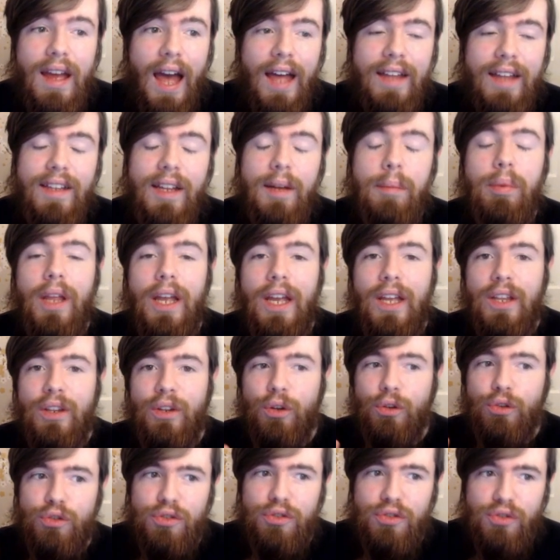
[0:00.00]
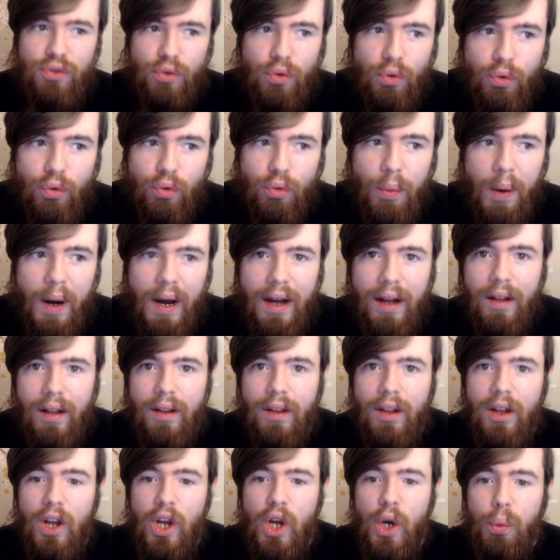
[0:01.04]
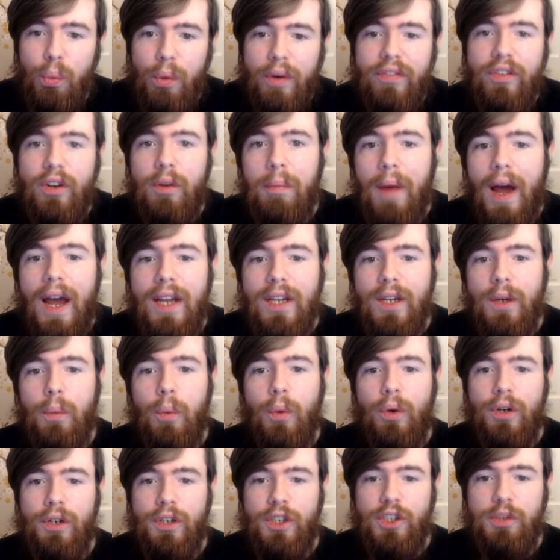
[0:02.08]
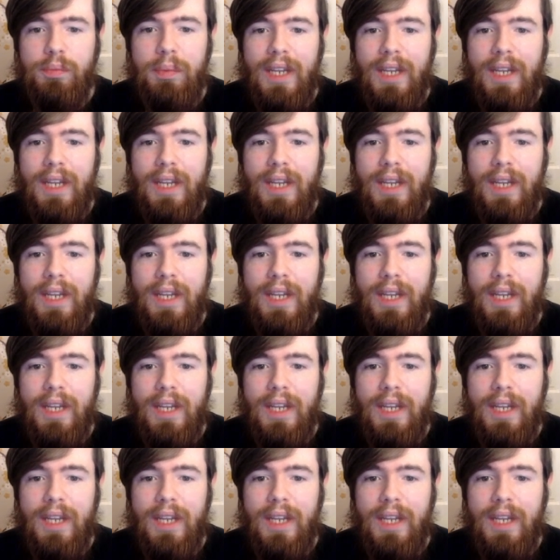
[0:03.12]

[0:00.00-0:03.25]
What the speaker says: and they blend so well with your Magnet Warriors.